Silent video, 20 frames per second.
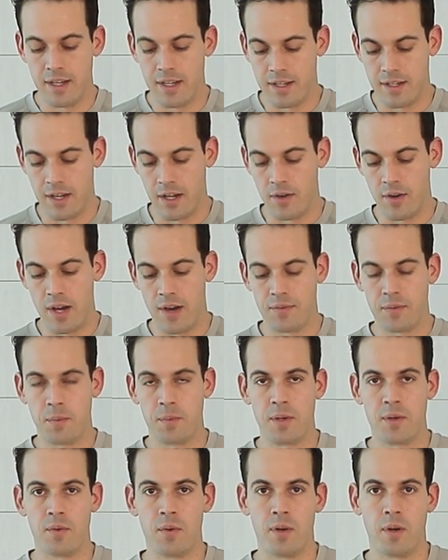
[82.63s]
Now you have to
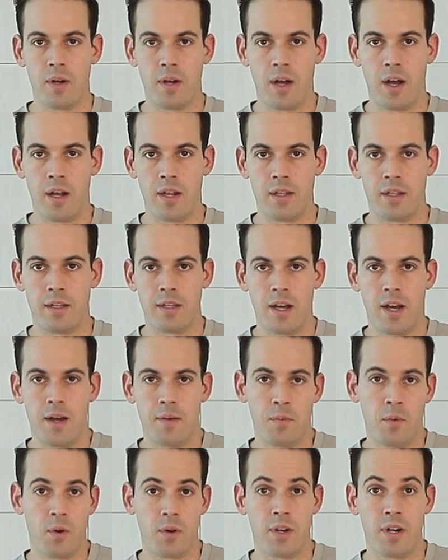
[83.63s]
be a lot
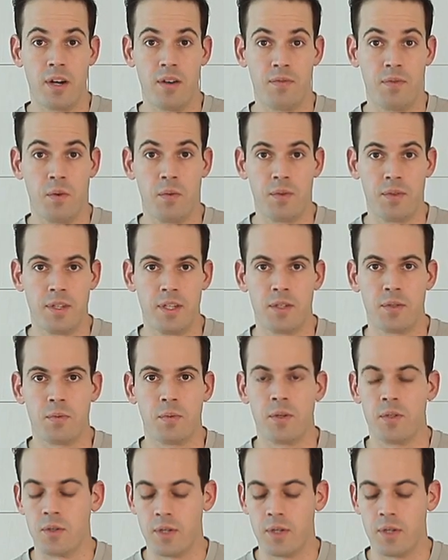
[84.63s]
more careful with this one.